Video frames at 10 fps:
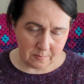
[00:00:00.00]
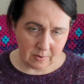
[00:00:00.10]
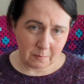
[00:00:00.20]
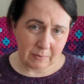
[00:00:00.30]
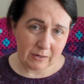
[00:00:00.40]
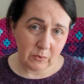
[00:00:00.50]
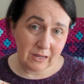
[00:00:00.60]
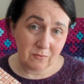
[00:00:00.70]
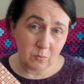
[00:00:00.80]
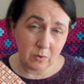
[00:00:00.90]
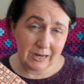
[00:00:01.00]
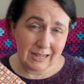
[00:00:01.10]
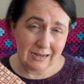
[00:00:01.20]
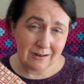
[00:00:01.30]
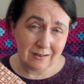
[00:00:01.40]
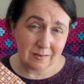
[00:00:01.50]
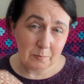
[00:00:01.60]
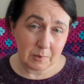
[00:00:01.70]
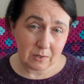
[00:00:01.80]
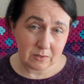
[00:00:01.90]
might only have one heel,
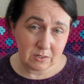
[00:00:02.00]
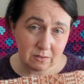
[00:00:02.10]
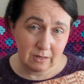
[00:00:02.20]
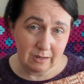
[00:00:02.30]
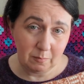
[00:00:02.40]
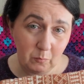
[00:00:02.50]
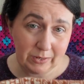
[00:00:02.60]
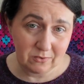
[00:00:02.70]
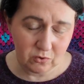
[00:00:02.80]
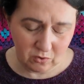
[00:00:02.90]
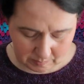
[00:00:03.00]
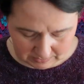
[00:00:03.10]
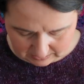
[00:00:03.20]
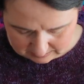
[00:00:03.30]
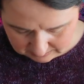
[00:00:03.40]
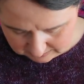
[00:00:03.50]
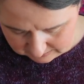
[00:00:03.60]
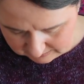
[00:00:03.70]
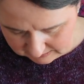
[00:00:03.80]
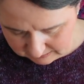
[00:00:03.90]
but we can talk about that at
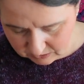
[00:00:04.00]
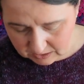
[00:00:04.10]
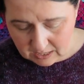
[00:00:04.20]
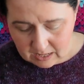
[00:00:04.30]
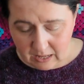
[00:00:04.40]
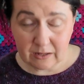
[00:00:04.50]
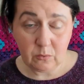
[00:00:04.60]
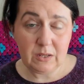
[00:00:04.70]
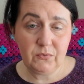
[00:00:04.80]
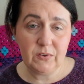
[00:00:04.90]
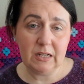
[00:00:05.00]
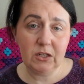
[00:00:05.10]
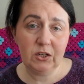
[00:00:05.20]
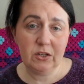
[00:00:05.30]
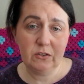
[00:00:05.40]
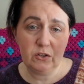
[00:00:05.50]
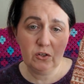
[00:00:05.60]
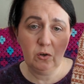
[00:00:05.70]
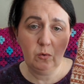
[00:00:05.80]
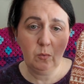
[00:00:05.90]
that stage. I'd only finished the
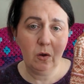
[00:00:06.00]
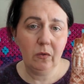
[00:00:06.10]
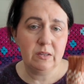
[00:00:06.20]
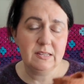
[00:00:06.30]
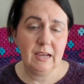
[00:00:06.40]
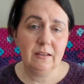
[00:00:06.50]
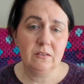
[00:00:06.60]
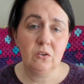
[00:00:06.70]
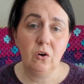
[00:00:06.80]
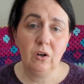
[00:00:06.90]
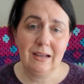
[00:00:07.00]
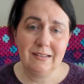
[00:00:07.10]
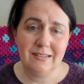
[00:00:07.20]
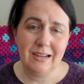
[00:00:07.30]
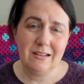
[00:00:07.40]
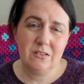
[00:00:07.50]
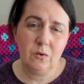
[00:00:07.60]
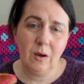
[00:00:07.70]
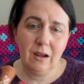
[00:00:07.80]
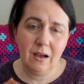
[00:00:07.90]
toe on the second sock last night,
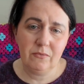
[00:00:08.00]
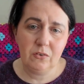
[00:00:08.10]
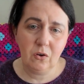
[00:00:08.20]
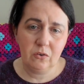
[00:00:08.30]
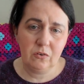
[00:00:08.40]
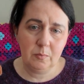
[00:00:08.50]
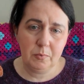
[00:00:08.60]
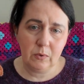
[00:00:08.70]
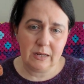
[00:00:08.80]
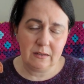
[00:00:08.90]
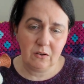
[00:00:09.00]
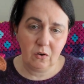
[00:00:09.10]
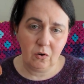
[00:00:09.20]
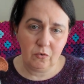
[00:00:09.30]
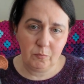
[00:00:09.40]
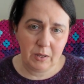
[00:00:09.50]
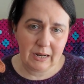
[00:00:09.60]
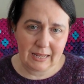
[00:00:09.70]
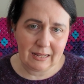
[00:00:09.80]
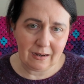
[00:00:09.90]
so I haven't got to the point of
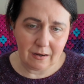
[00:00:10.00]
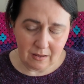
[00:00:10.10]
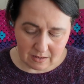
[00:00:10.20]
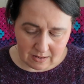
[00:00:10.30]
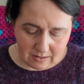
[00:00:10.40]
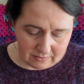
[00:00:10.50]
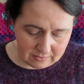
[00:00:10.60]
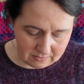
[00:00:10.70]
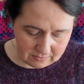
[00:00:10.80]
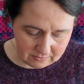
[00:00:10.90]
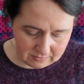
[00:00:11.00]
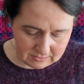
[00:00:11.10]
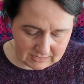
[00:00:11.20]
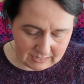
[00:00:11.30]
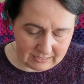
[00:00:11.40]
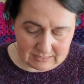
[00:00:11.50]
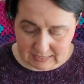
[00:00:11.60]
putting in the second